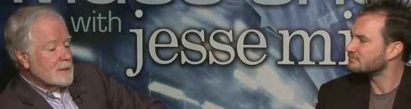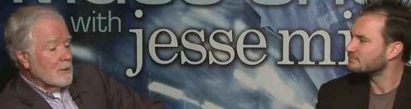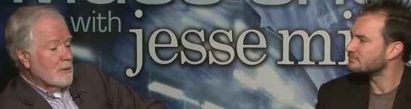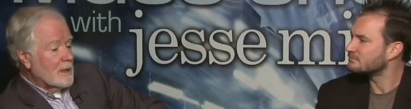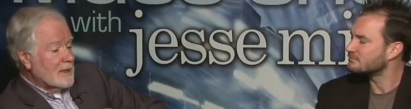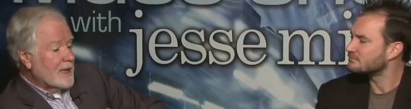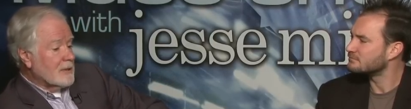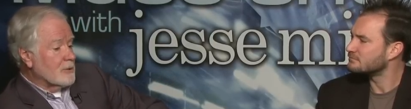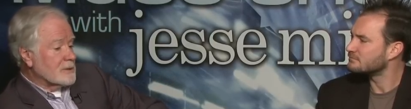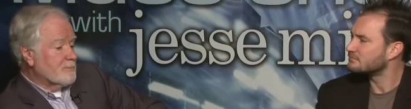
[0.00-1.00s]
Speaker 1: So
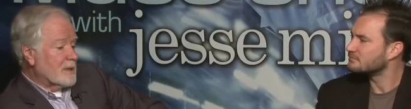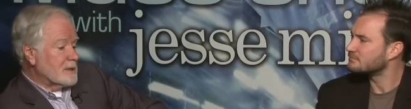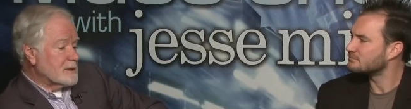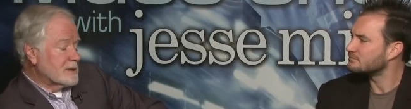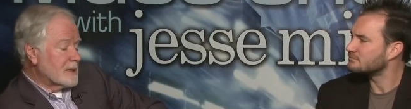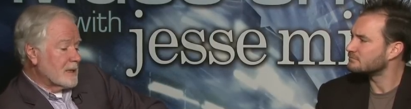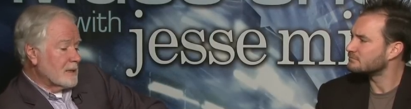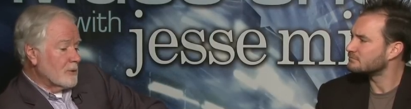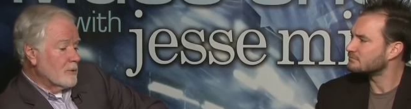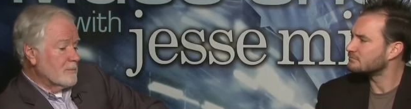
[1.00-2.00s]
that, of course, because
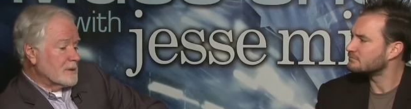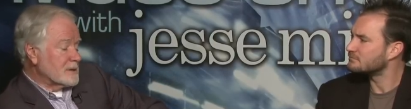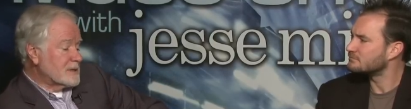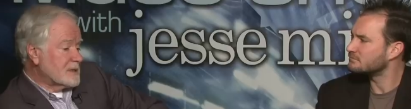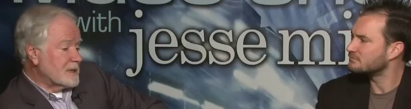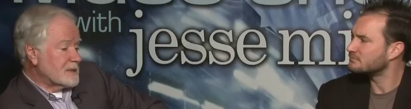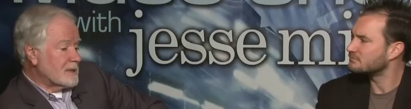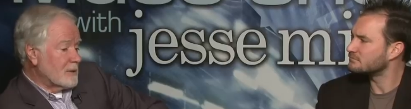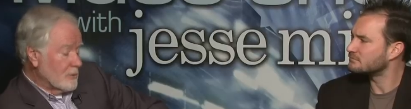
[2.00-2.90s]
uh, lumens is,